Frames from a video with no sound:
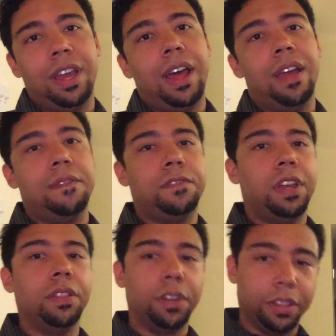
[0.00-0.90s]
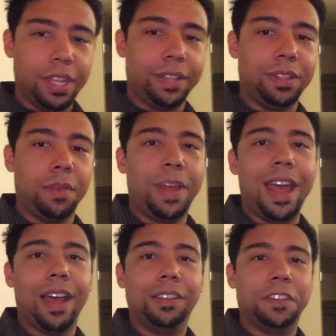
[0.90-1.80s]
I've done little things in the
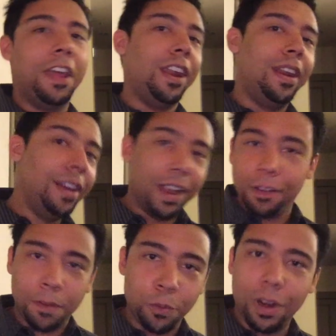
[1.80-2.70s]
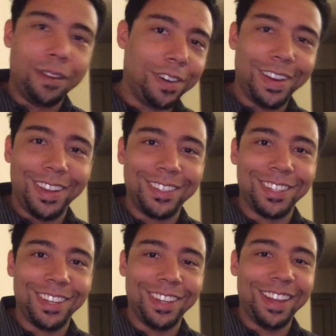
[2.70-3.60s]
past. None of them were ever
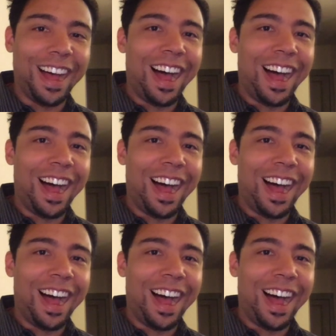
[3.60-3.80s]
easy.